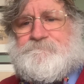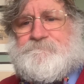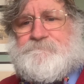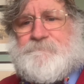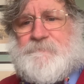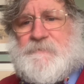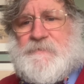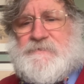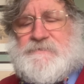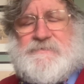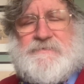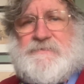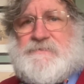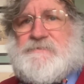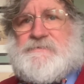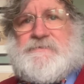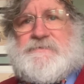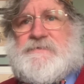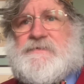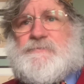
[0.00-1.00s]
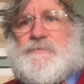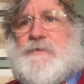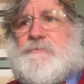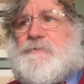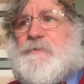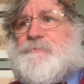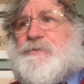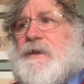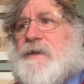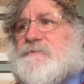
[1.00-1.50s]
this is why we
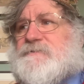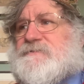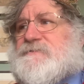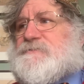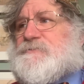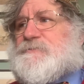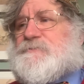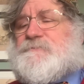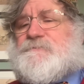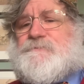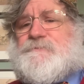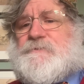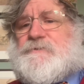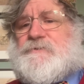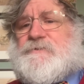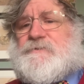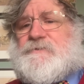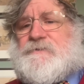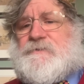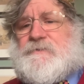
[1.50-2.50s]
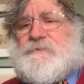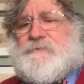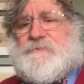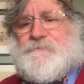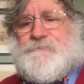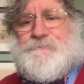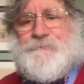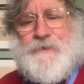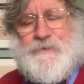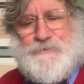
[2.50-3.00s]
practice sort of
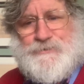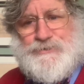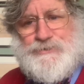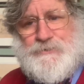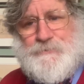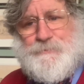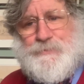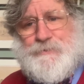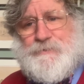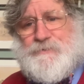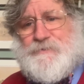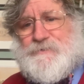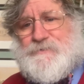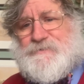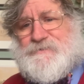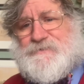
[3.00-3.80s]
friendship and